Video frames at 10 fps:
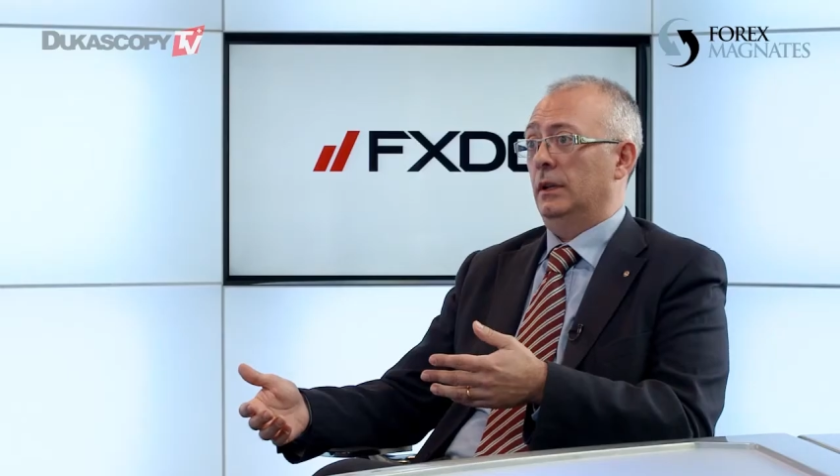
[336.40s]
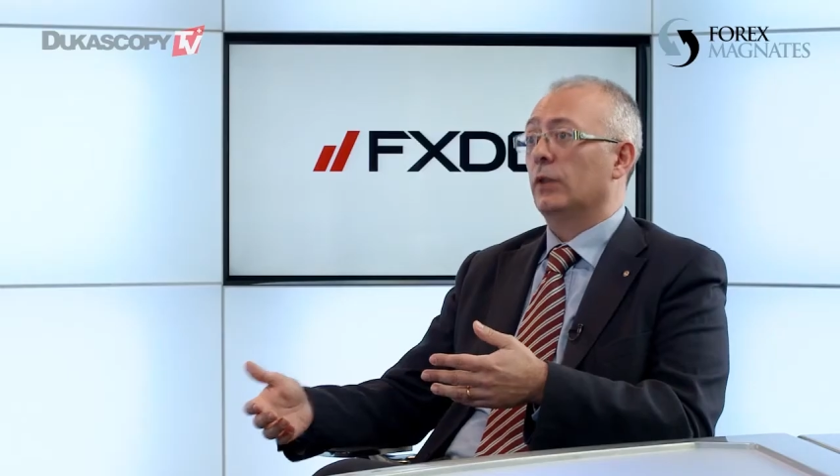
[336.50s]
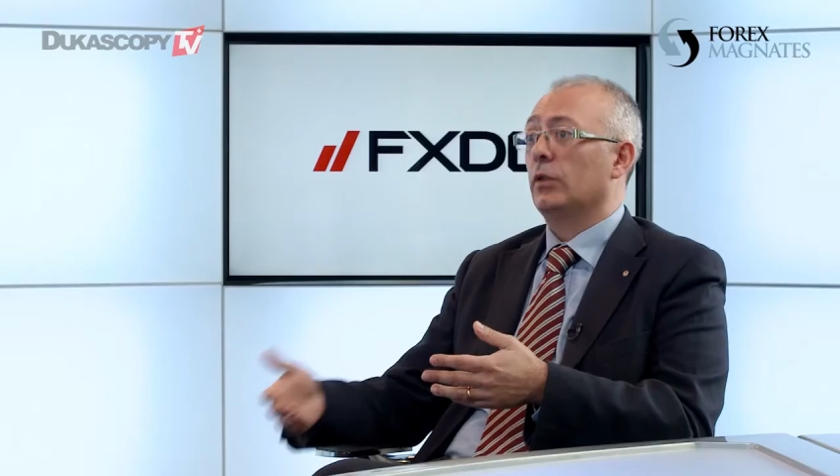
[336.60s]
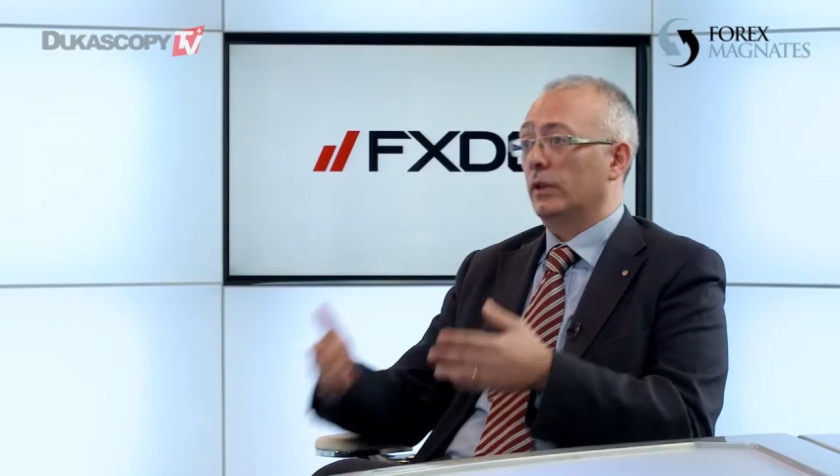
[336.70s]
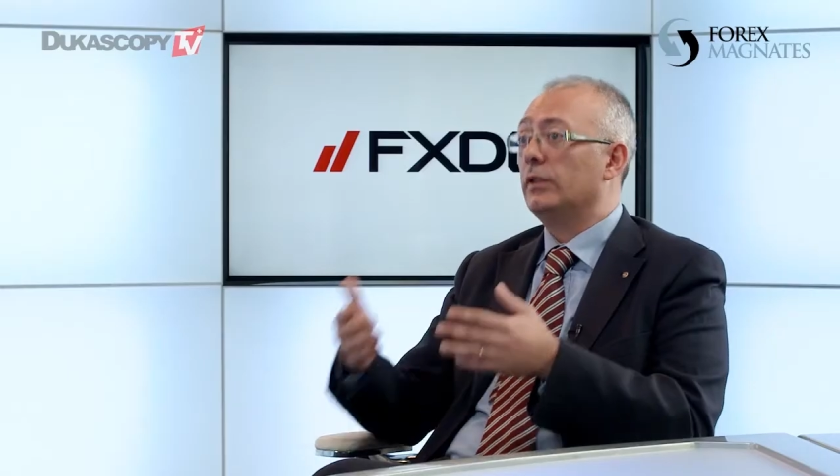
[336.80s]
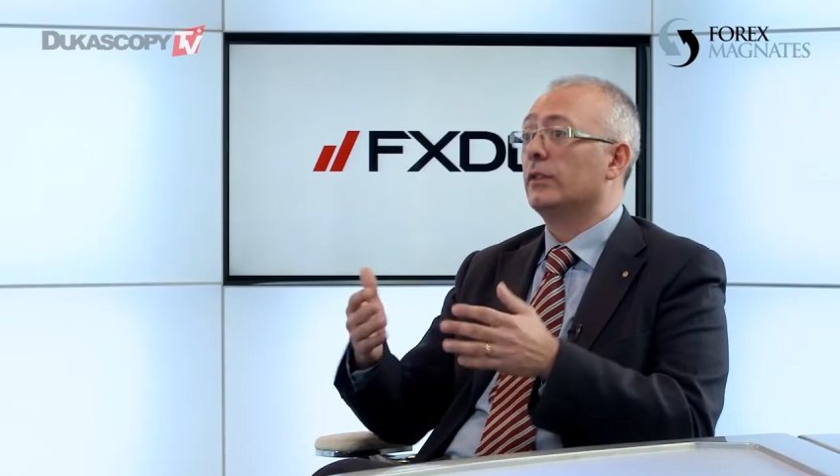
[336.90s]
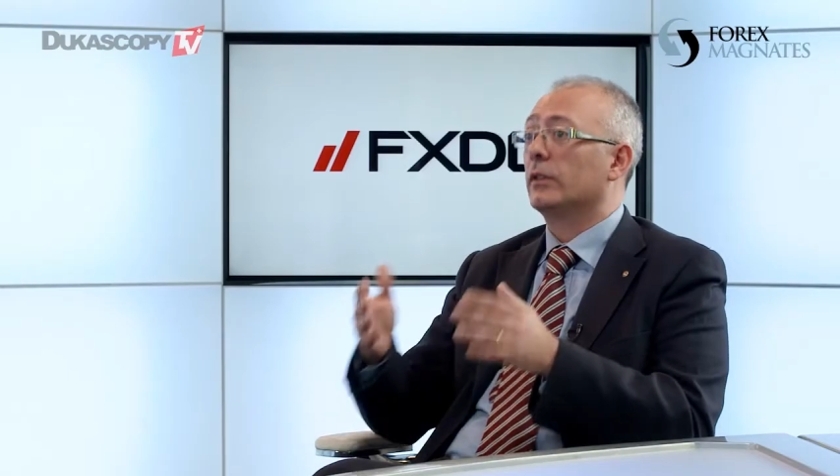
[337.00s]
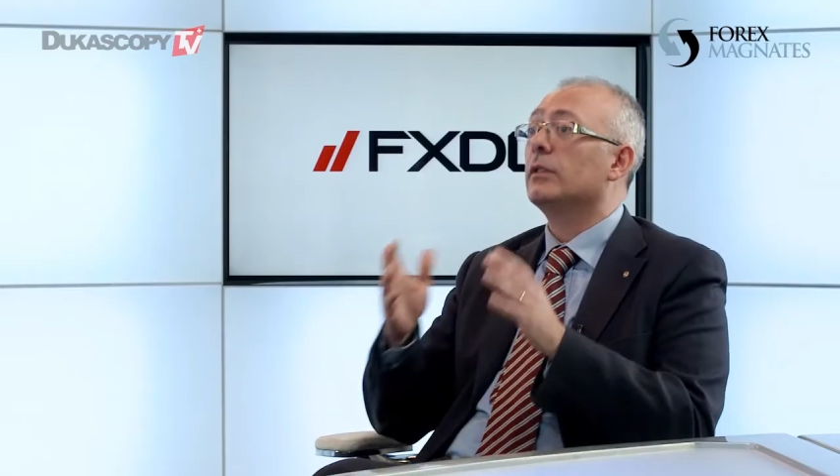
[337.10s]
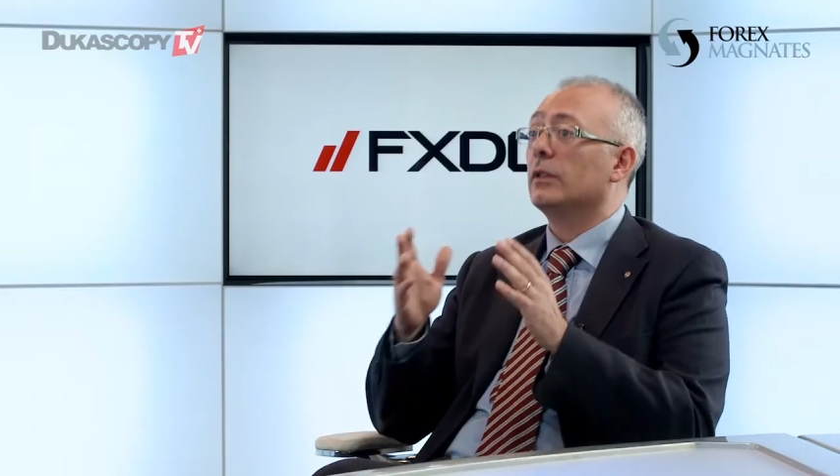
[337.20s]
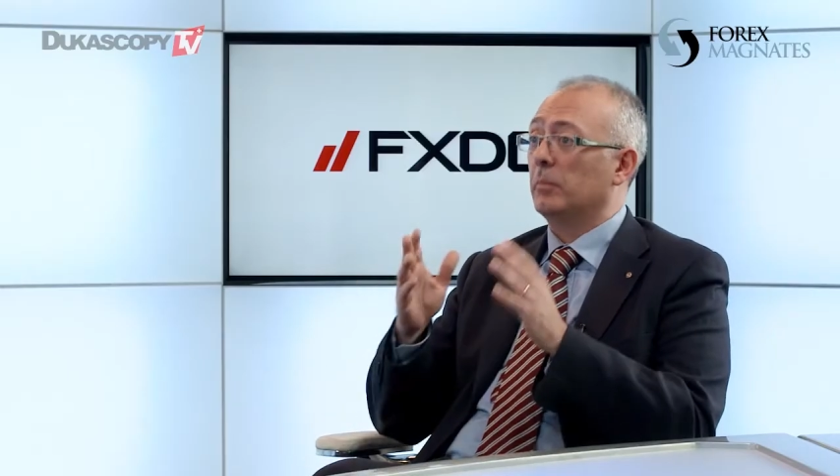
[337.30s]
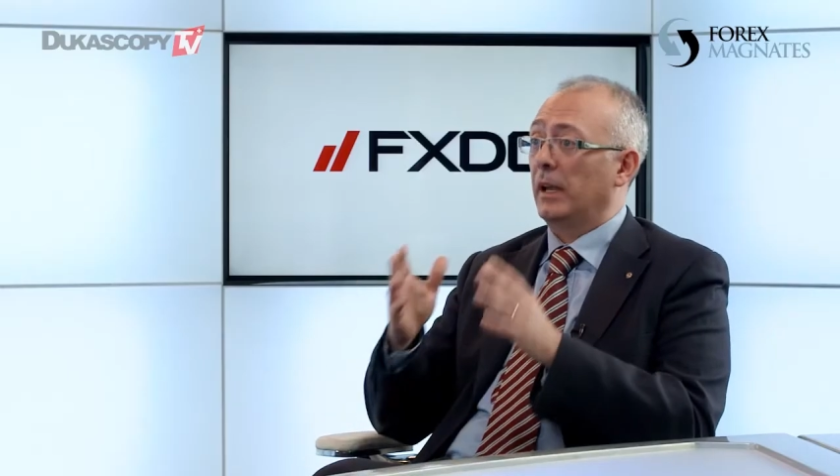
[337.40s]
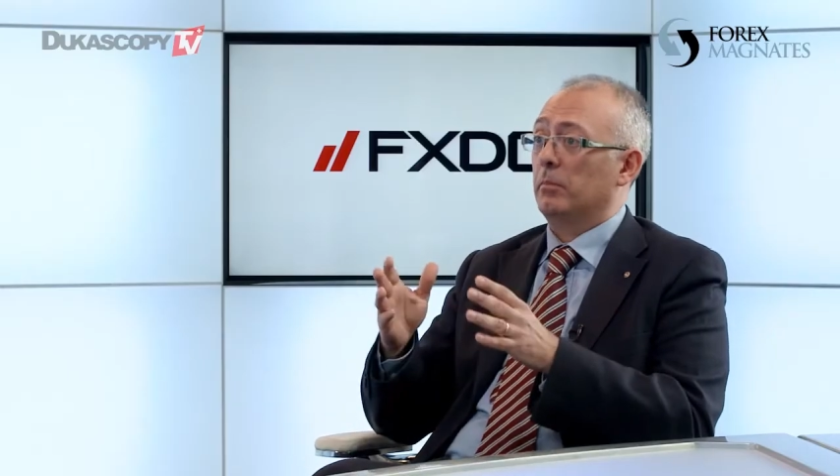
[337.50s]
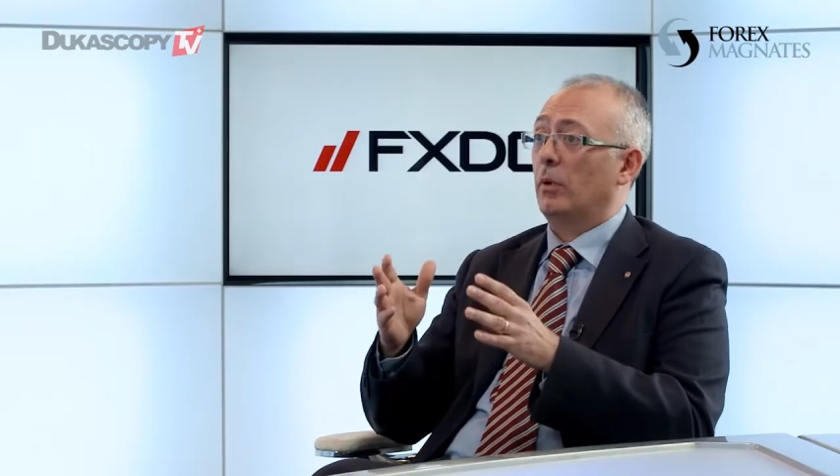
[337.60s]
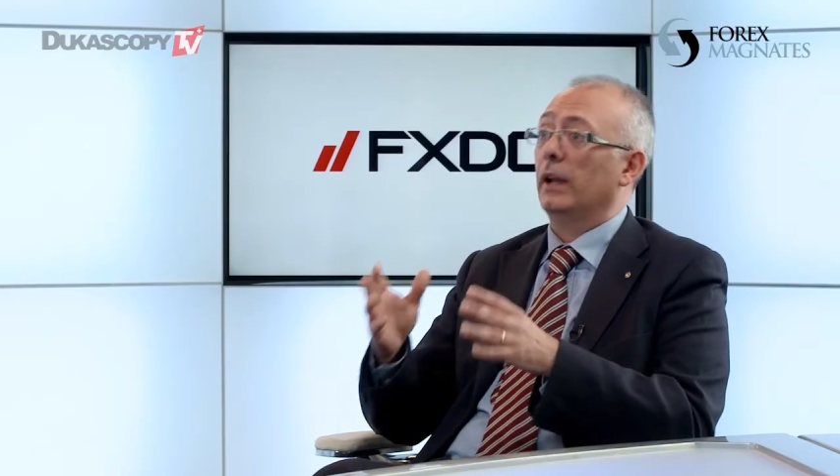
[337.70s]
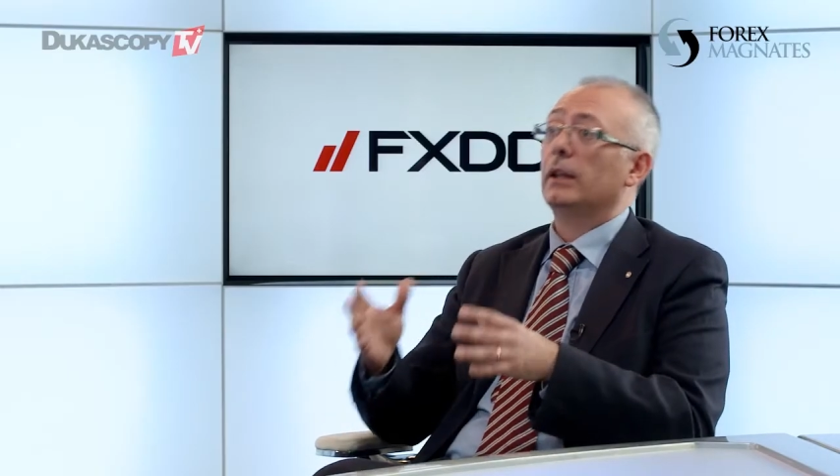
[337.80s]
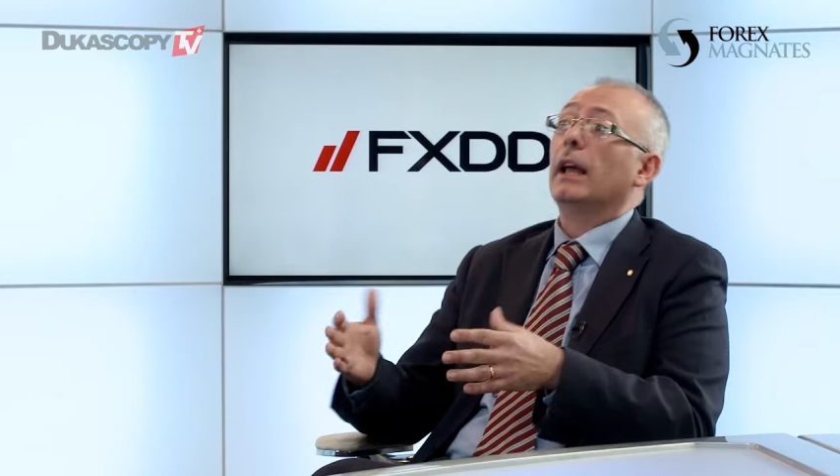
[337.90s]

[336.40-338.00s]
So this is the main point.